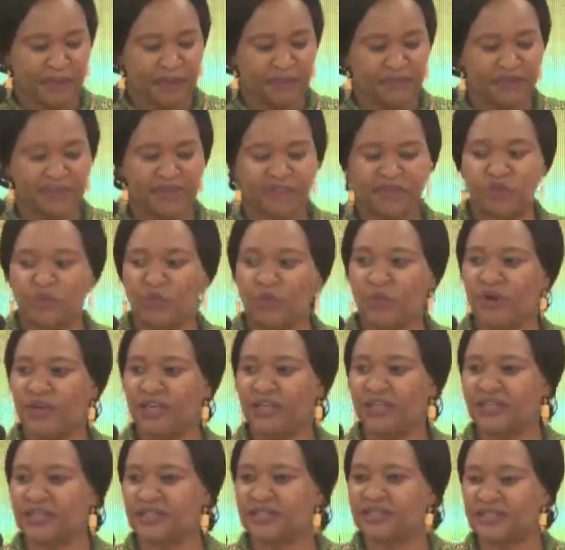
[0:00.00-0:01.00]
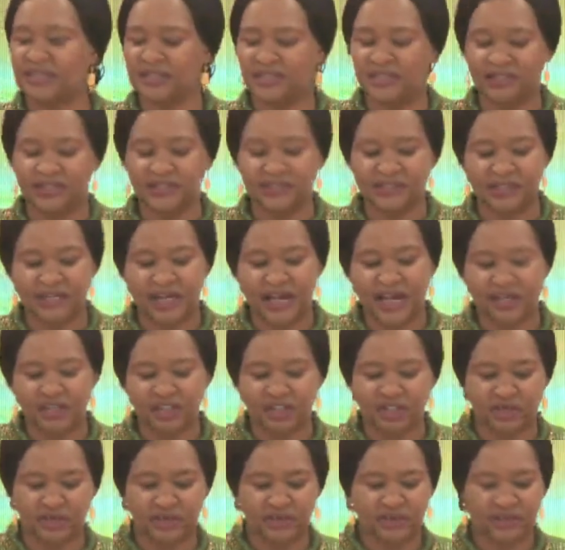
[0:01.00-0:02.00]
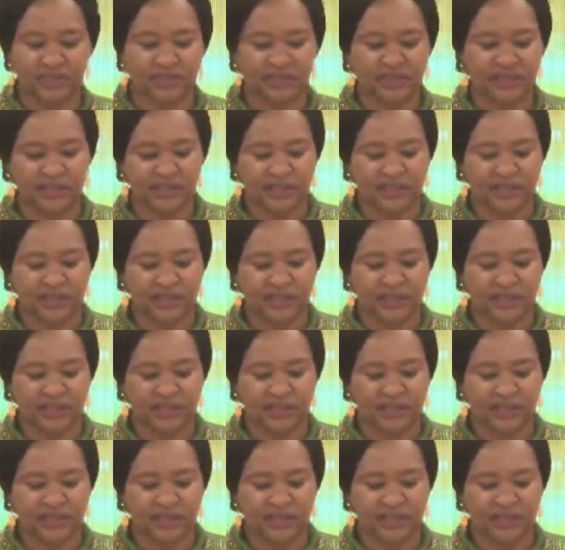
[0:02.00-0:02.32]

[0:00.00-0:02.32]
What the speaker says: This week's discussions